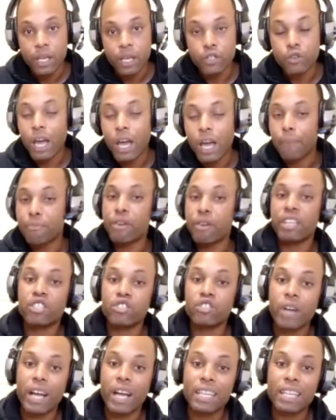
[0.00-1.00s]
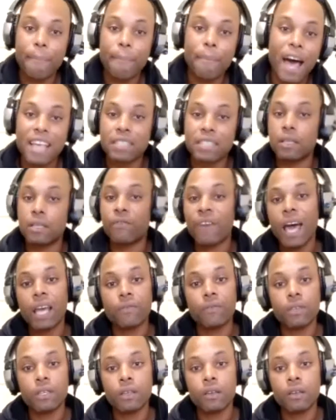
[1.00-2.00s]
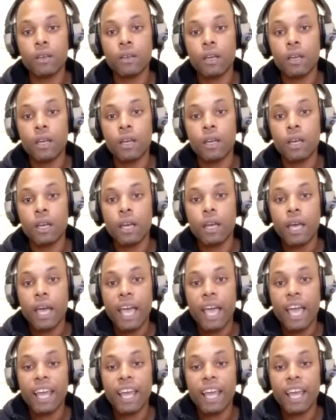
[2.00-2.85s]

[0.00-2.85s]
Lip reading: You got to be able to extract that positive out of it. Mm-hmm.